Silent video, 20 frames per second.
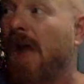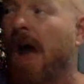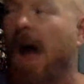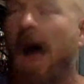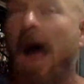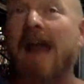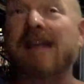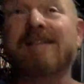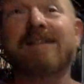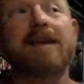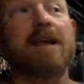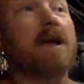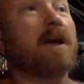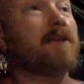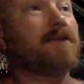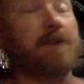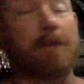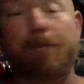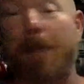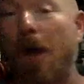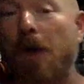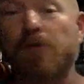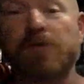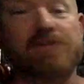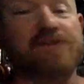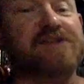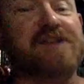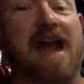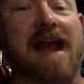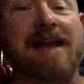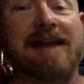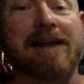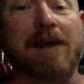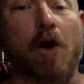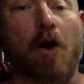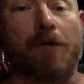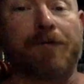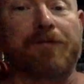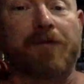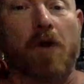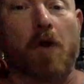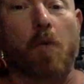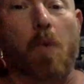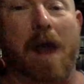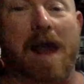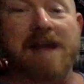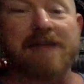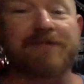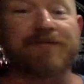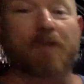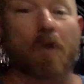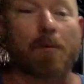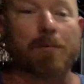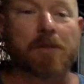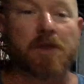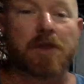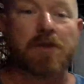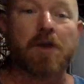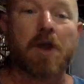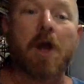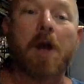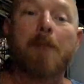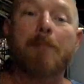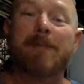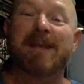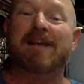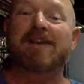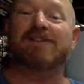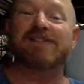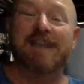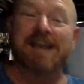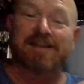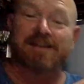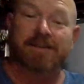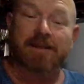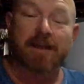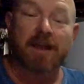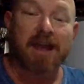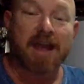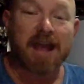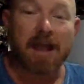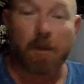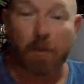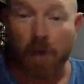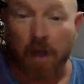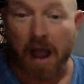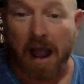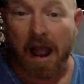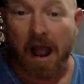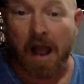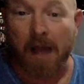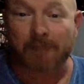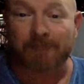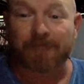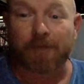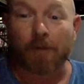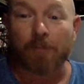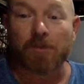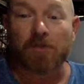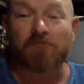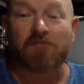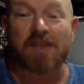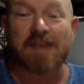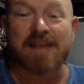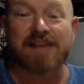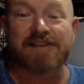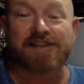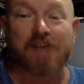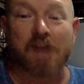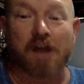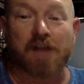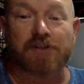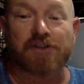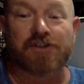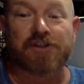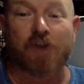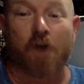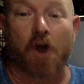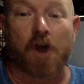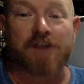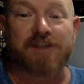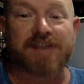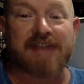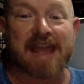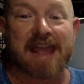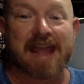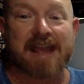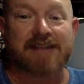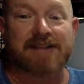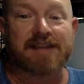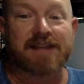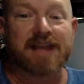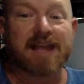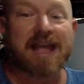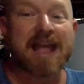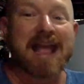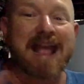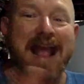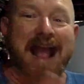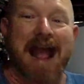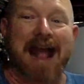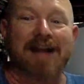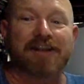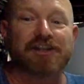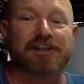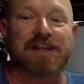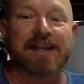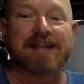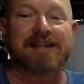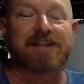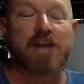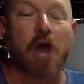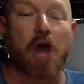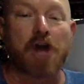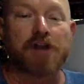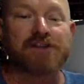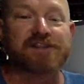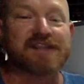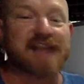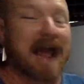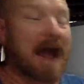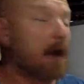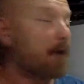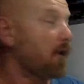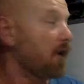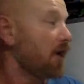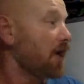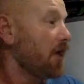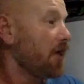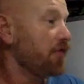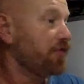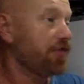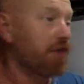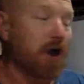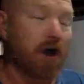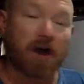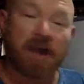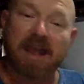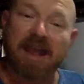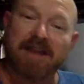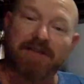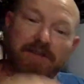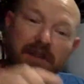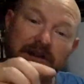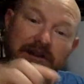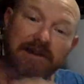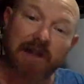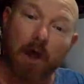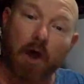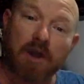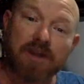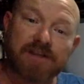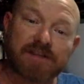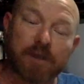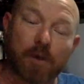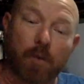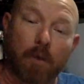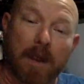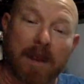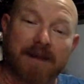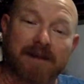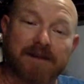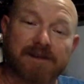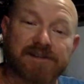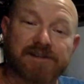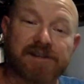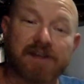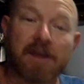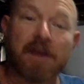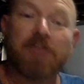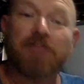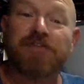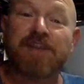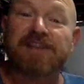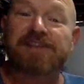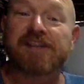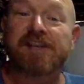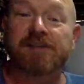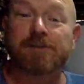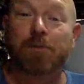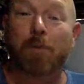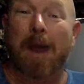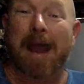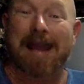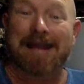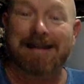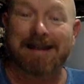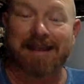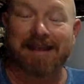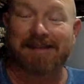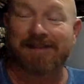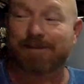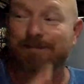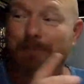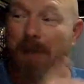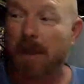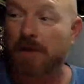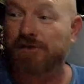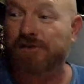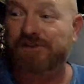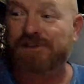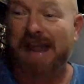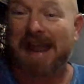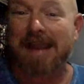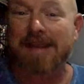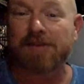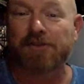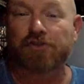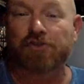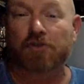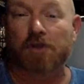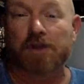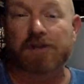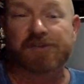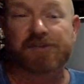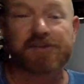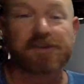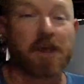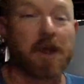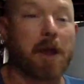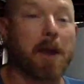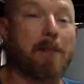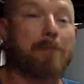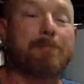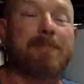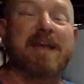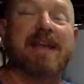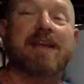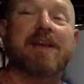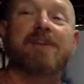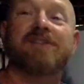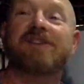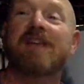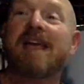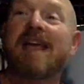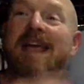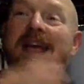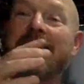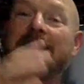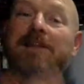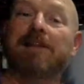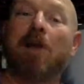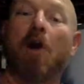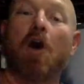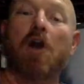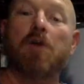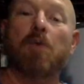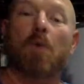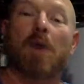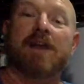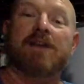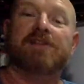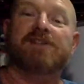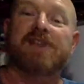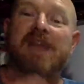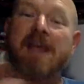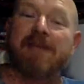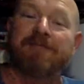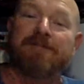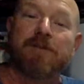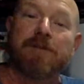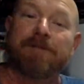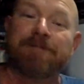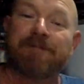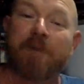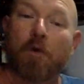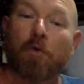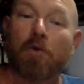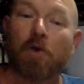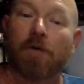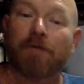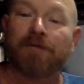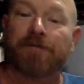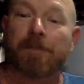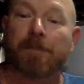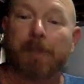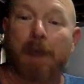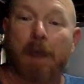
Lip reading: and the boat sailing off away from you. Because it's from the research that I did, it actually turns out that in the lighter winds, this is when it's most dangerous. Because in light winds, if you fall off the